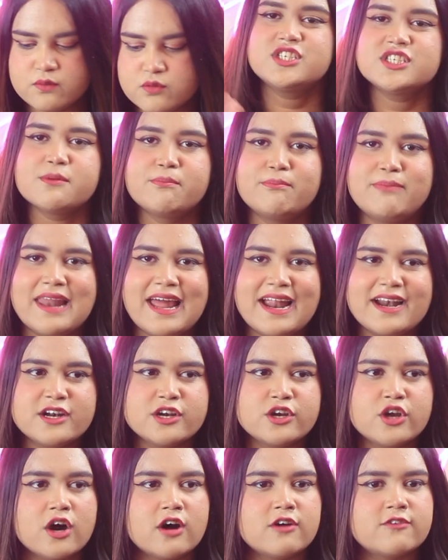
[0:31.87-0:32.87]
which is a
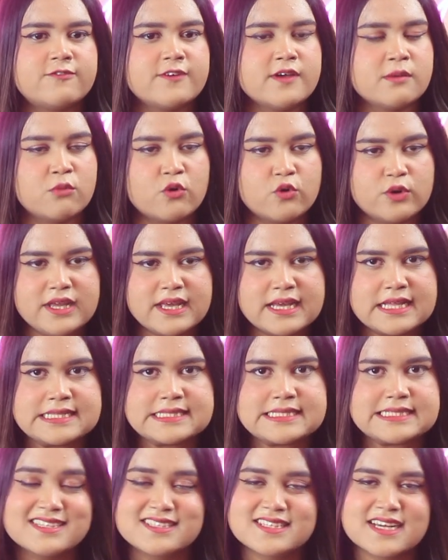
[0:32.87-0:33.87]
blend of emollient
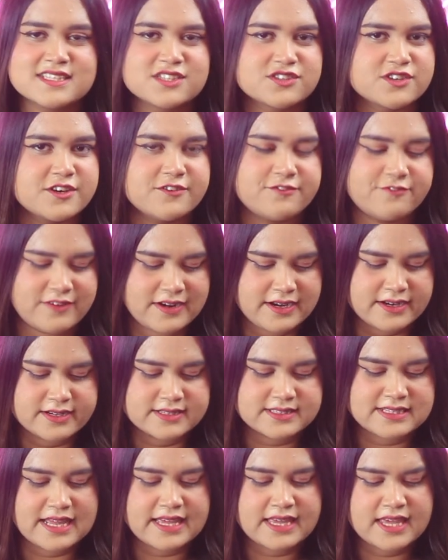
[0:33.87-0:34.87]
and sunscreen
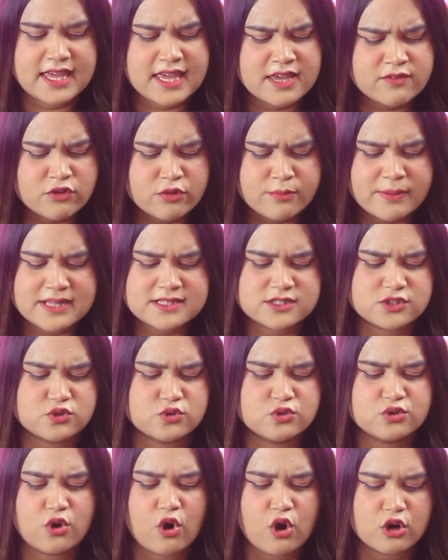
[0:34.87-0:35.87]
filters like
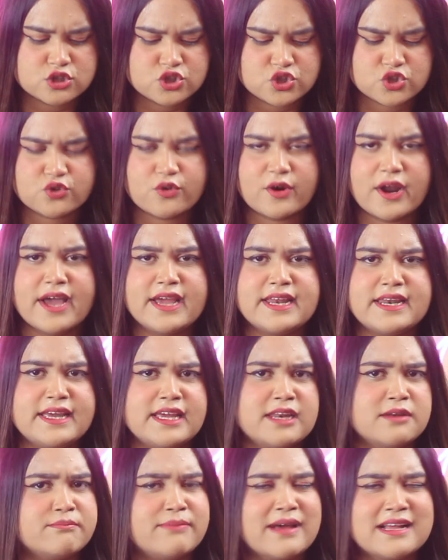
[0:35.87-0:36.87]
avobenzone,
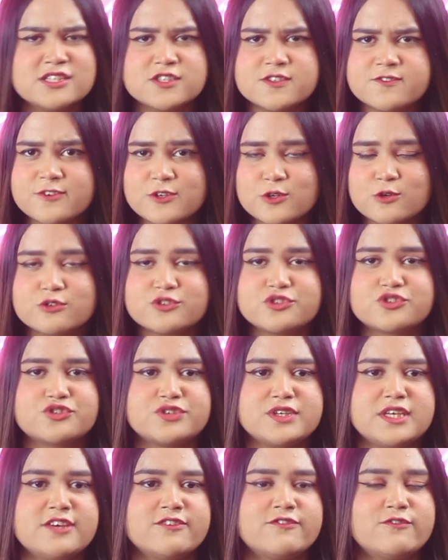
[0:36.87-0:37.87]
octocrylene, benzophenone
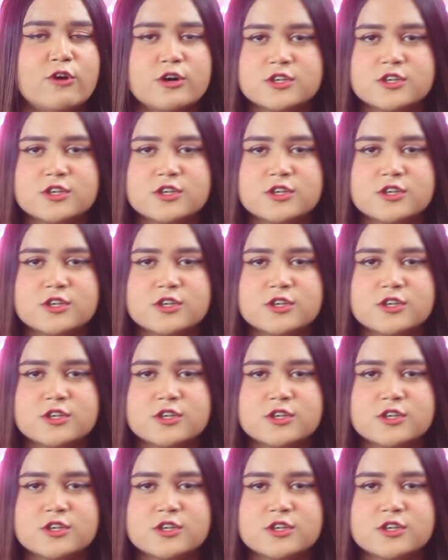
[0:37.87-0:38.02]
3,